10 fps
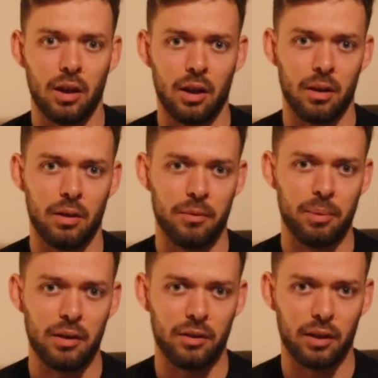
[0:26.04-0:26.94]
is
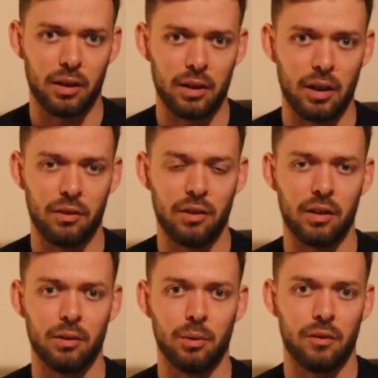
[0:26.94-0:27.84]
basically a
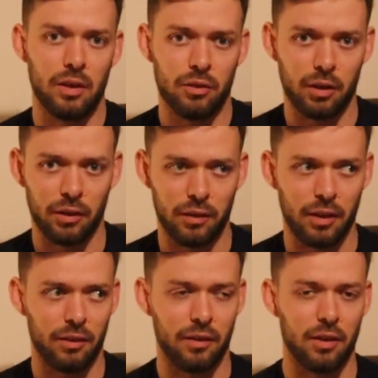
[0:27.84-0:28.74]
signal of interest.
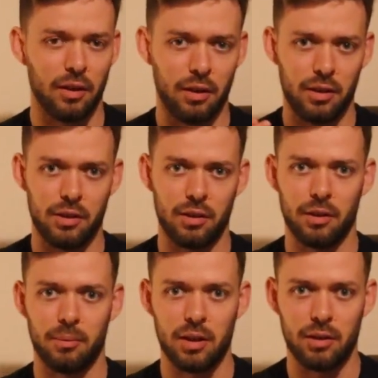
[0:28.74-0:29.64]
That's the nerdy
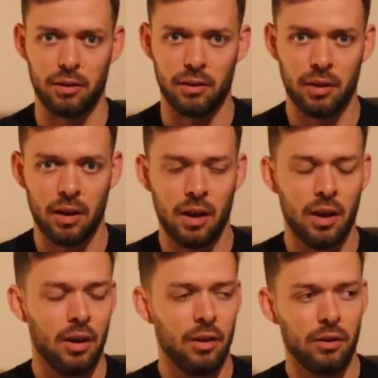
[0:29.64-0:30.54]
term they used.
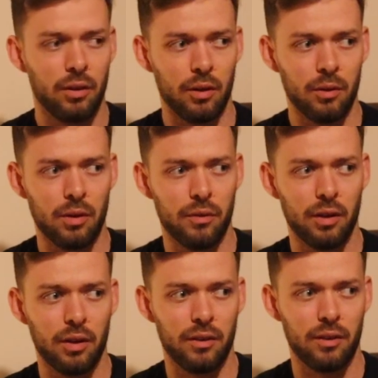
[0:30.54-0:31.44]
So the
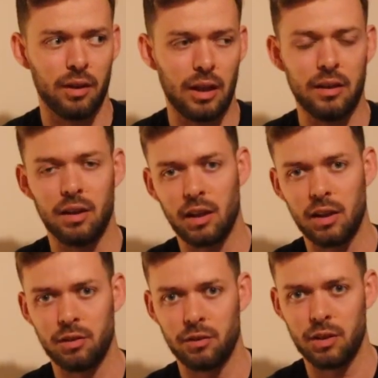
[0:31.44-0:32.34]
first
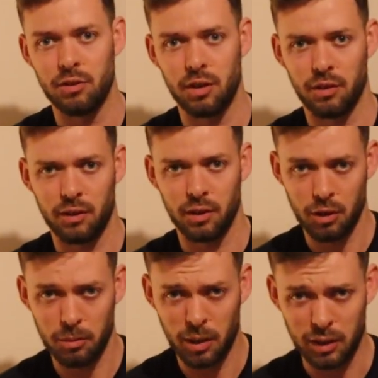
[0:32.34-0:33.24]
indicator of interest a
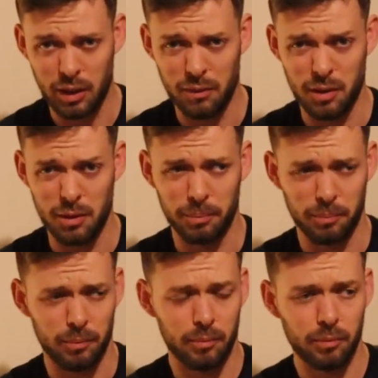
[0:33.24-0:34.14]
girl might give you
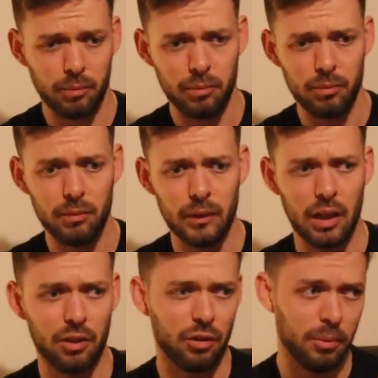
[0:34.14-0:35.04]

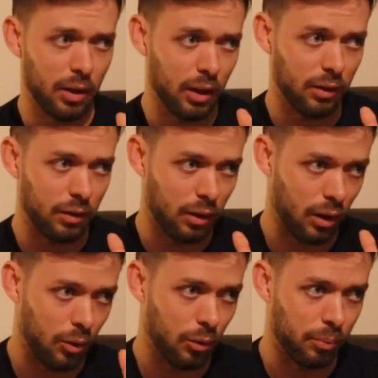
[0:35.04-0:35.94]
is she might
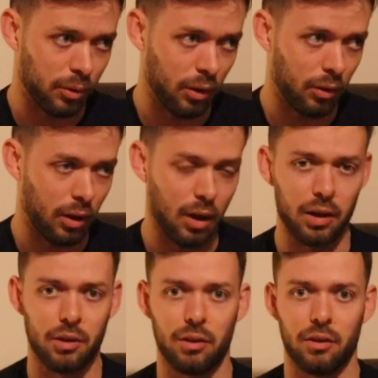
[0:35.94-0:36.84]
hold prolonged
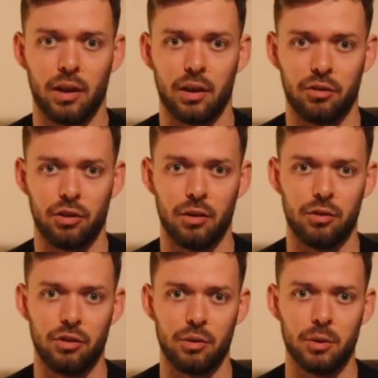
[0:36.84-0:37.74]
eye contact. So
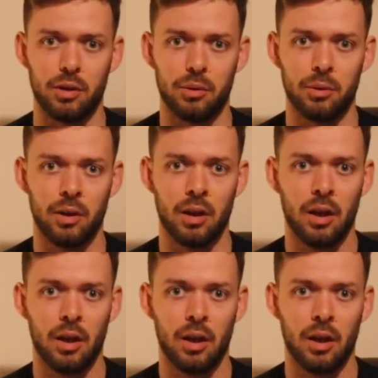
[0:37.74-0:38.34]
she will